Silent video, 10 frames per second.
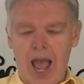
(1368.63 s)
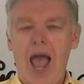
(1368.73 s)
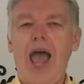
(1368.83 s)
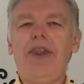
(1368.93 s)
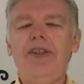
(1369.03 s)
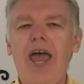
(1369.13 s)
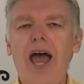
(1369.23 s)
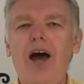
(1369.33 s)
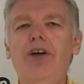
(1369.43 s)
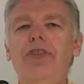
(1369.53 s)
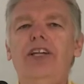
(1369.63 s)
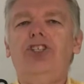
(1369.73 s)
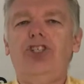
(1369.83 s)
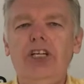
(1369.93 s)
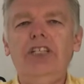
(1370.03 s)
And now that
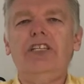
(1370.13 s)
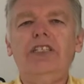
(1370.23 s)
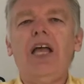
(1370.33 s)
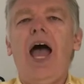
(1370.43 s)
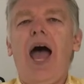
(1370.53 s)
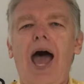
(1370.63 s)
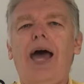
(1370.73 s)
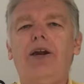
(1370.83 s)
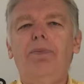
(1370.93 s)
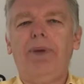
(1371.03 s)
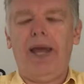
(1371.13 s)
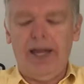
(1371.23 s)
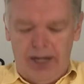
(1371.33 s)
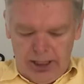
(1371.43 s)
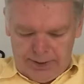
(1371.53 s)
Jesus had obeyed
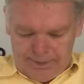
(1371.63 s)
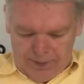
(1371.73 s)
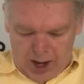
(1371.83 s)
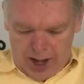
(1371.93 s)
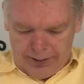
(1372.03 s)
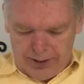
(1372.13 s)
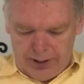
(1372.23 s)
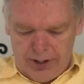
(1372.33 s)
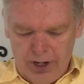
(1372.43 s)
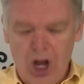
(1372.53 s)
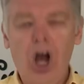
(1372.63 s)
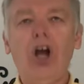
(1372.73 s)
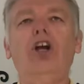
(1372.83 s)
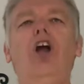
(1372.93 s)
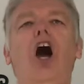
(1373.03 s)
his Father,
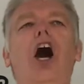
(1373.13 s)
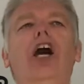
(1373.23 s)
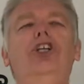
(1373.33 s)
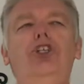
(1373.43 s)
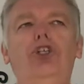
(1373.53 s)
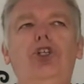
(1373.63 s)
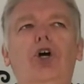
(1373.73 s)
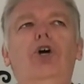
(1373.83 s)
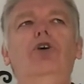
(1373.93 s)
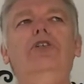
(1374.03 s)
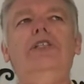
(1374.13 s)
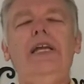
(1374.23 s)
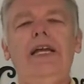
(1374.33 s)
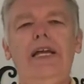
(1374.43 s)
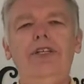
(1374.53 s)
God shows
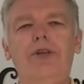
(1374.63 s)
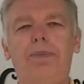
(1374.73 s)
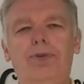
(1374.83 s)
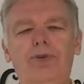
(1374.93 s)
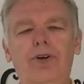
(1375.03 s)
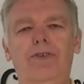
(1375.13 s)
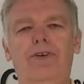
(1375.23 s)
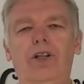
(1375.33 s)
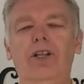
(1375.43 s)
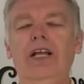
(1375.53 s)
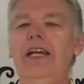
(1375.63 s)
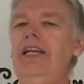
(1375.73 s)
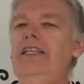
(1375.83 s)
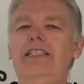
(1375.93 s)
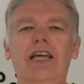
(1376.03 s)
his approval.
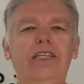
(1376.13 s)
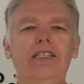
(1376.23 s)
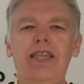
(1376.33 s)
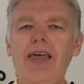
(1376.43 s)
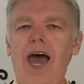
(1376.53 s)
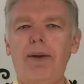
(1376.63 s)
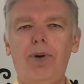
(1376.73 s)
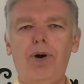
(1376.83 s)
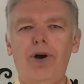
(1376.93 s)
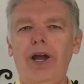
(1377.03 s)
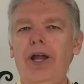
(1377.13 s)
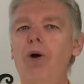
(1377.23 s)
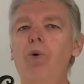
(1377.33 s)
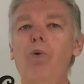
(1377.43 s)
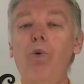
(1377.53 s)
He says, That a boy,
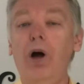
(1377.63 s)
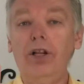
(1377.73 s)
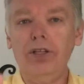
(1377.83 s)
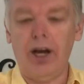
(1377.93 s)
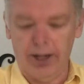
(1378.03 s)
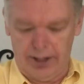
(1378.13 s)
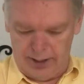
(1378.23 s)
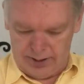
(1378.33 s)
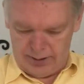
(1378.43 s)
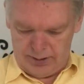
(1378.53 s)
well done.